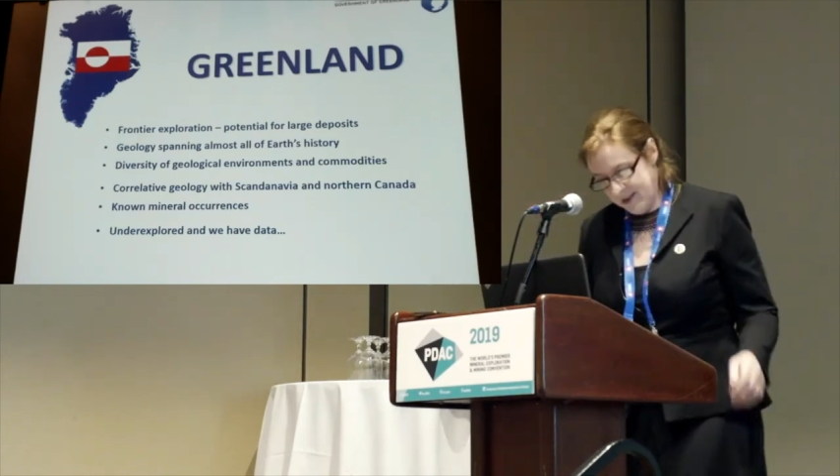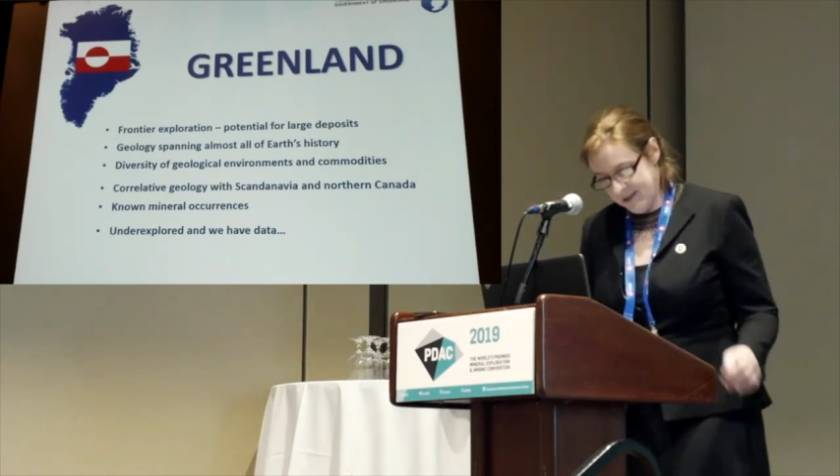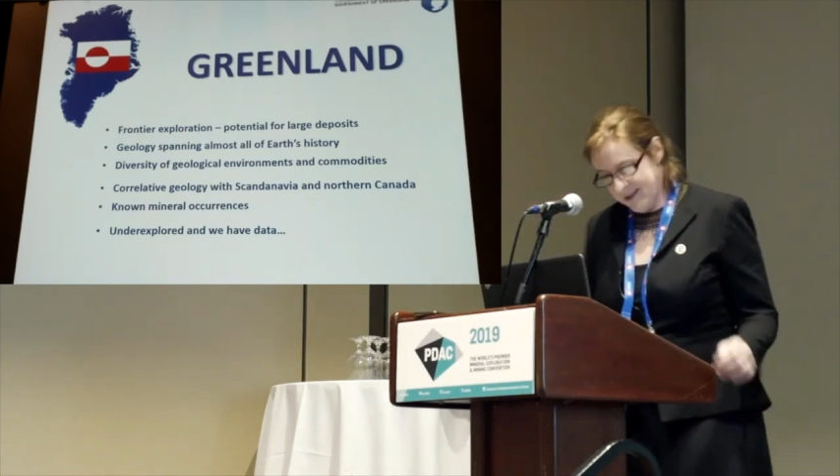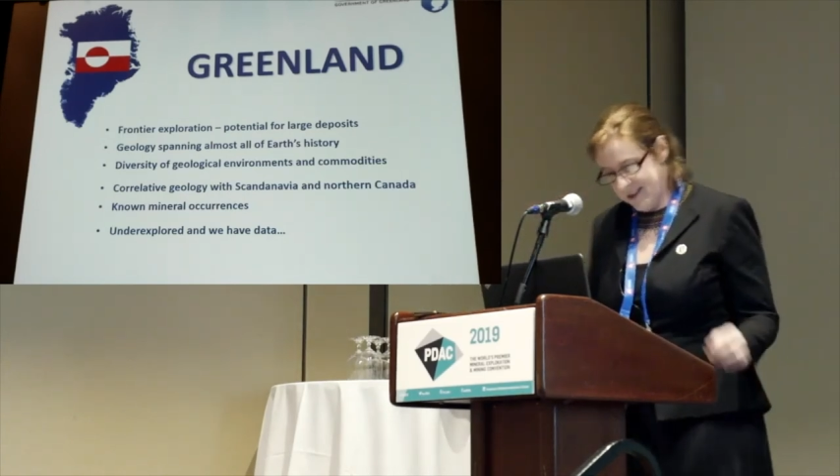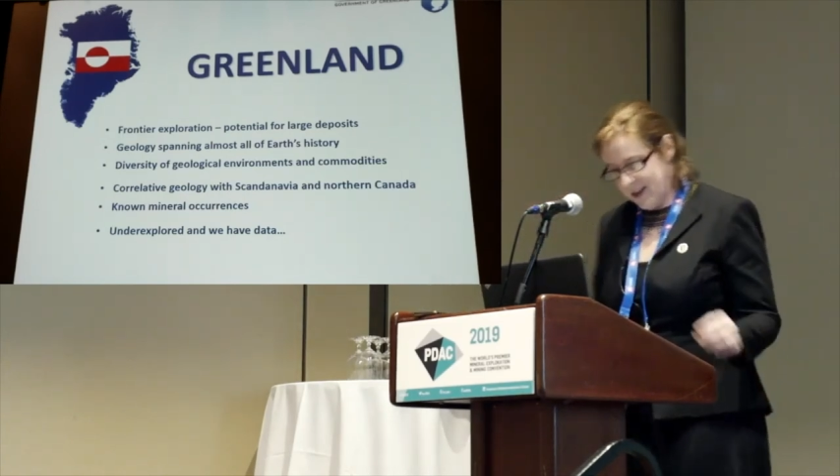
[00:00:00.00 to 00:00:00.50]
who
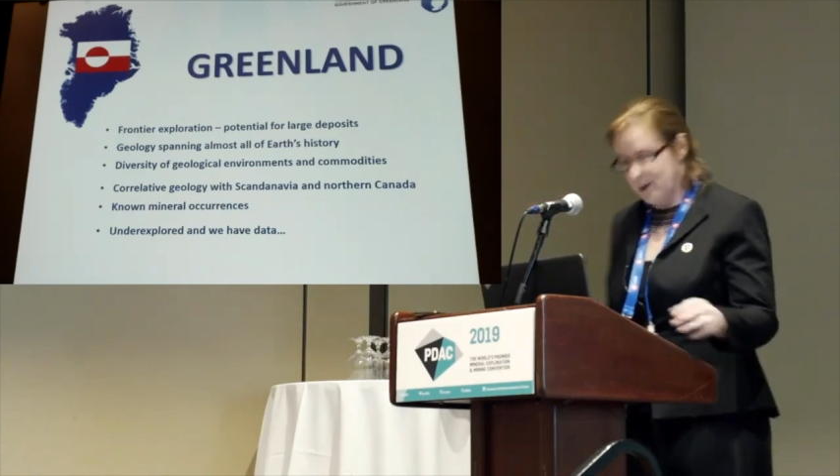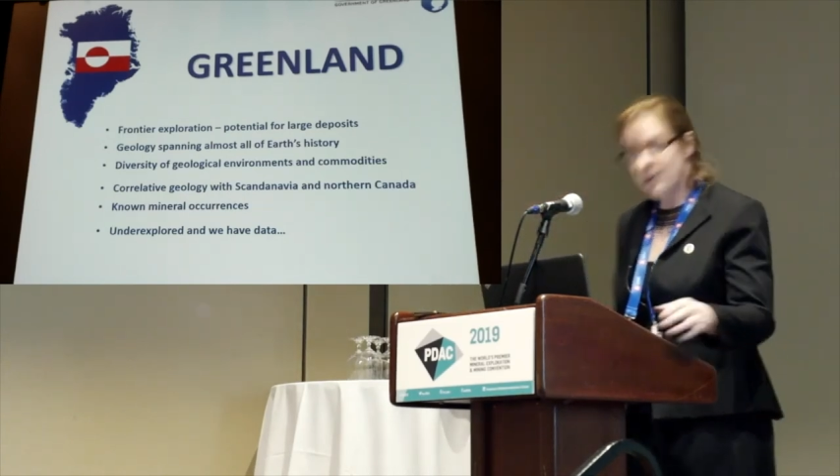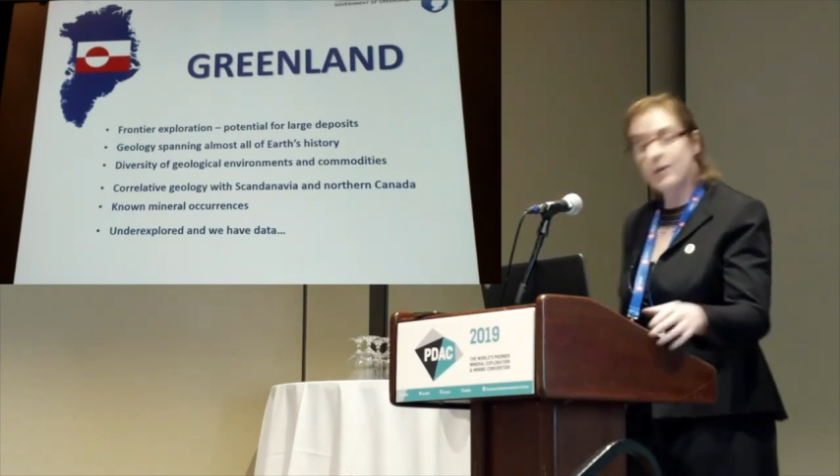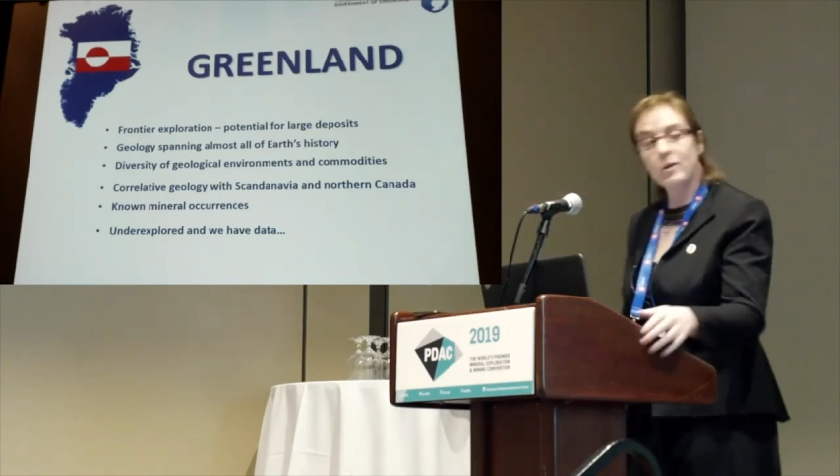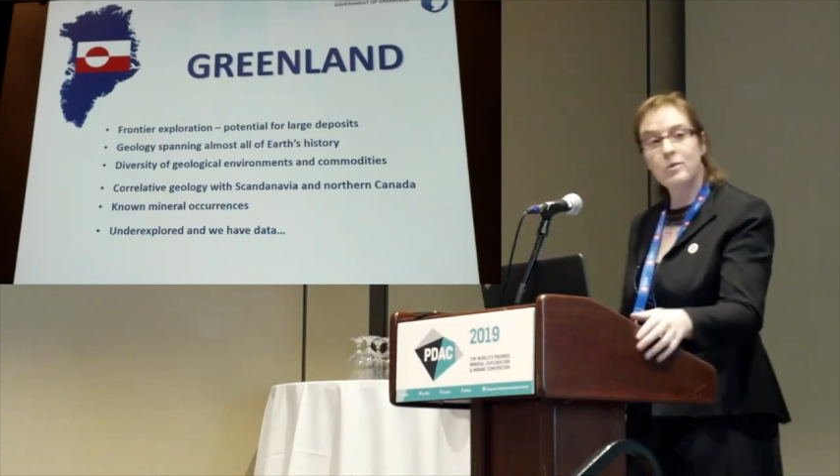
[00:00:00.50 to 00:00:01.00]
you've been
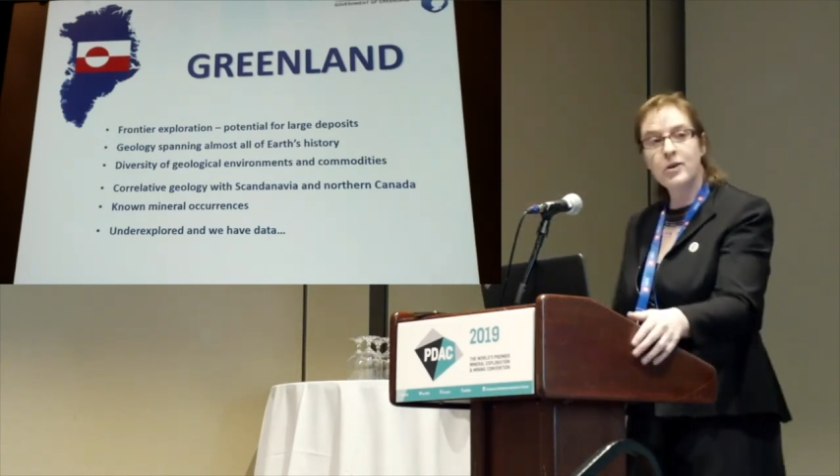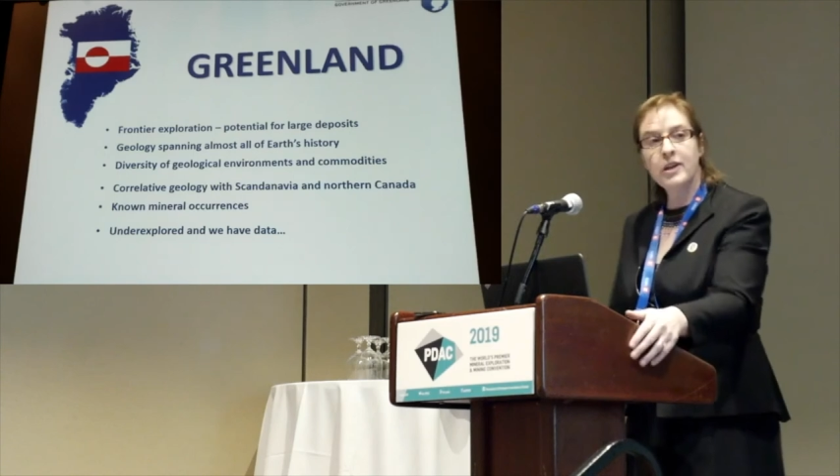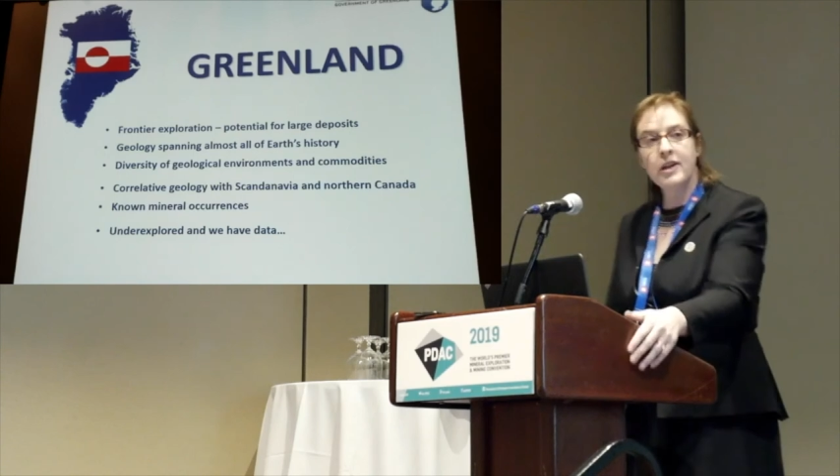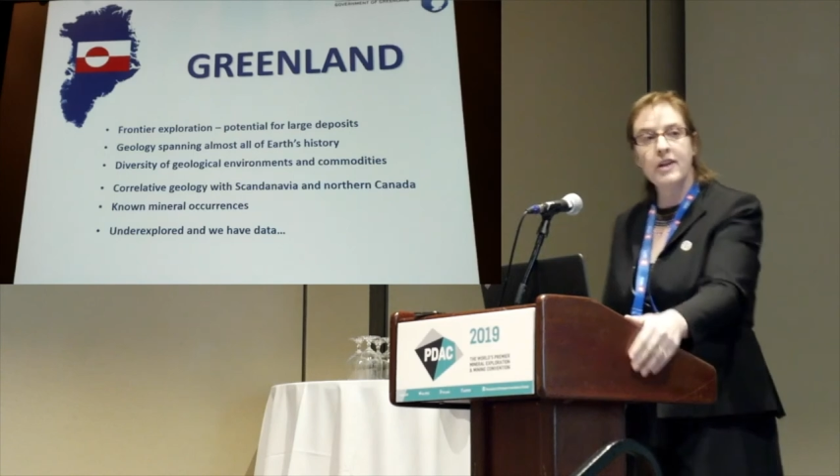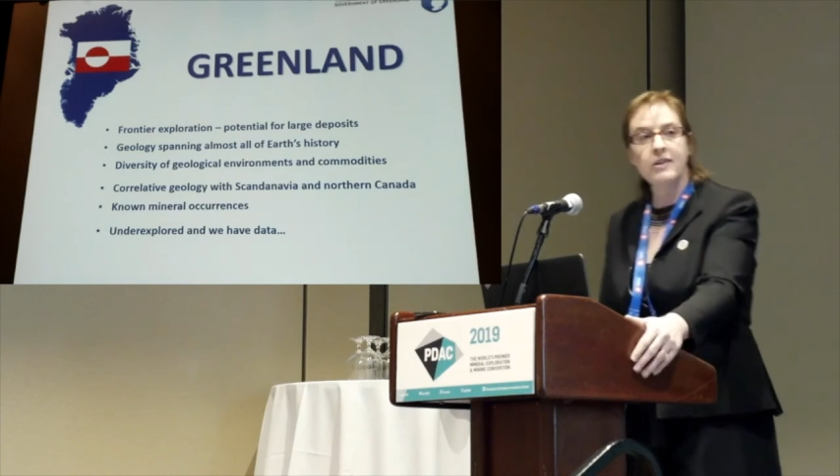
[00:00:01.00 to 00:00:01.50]
seeing all,
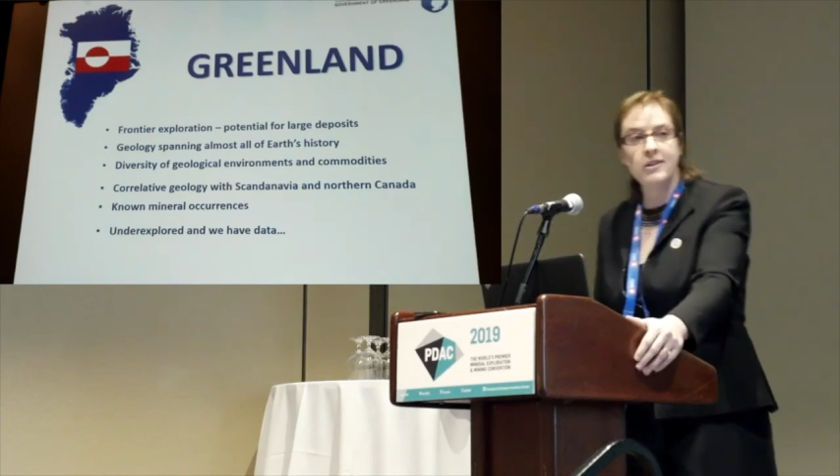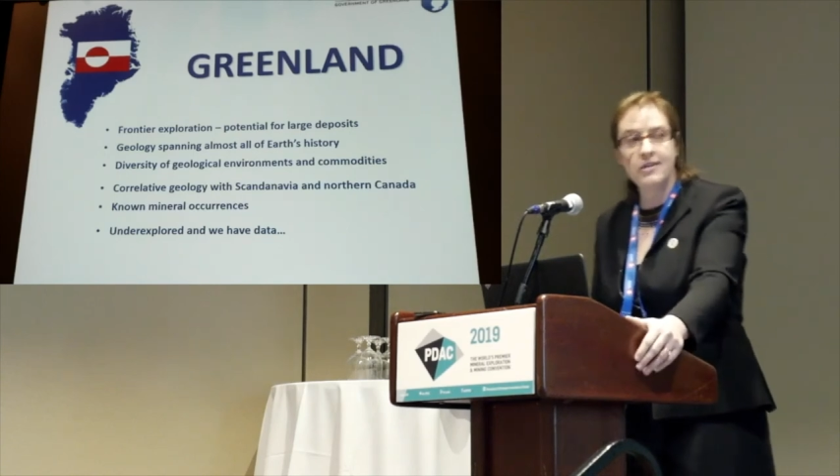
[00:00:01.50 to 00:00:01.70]
all morning.